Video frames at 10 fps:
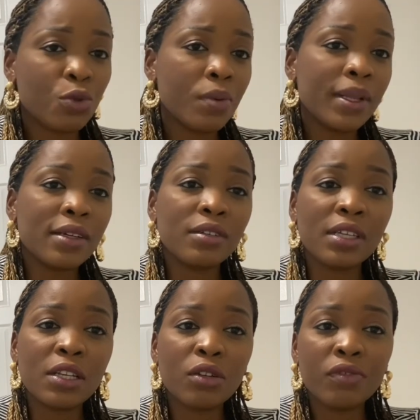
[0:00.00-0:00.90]
We met
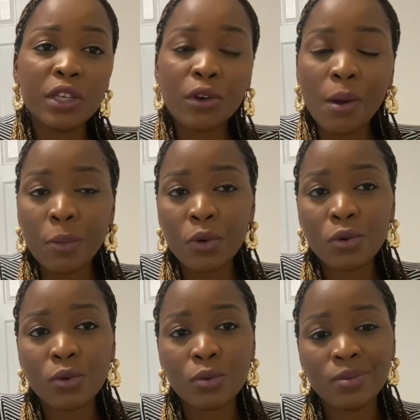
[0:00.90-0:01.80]
another lovely
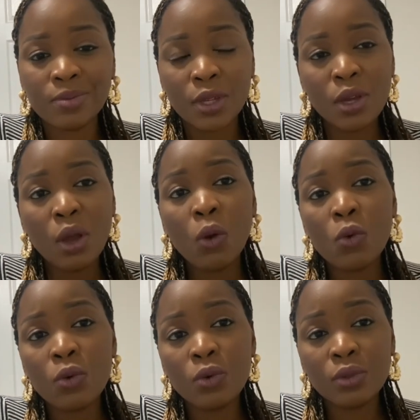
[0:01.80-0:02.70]
couple
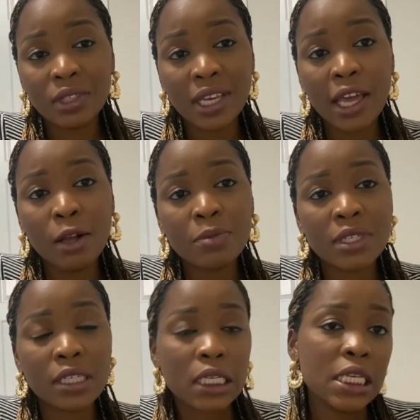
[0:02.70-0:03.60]
who they helped
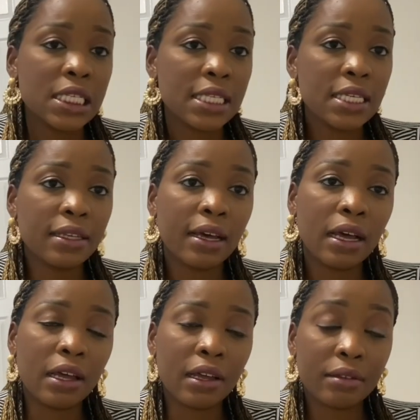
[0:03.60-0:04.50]
in easing
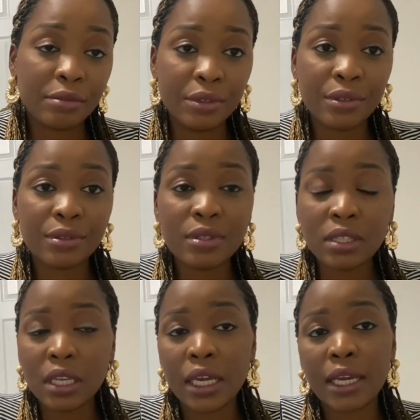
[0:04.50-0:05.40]
our you know
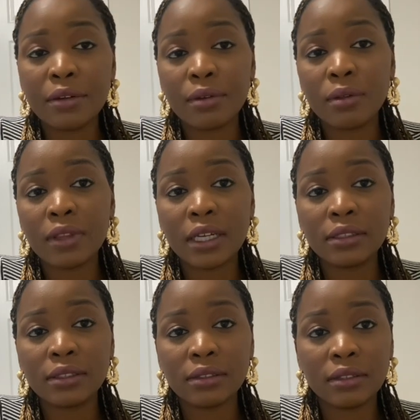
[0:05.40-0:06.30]
stay and all
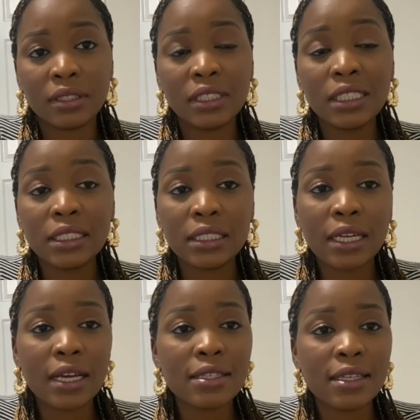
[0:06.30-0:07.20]
that in easing
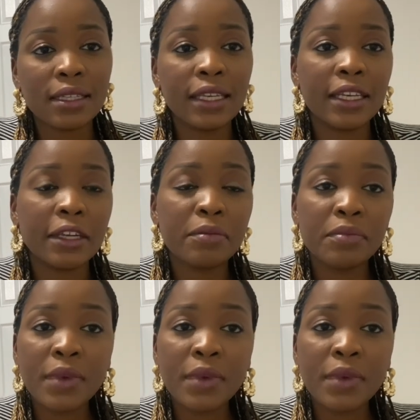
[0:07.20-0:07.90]
our settling in.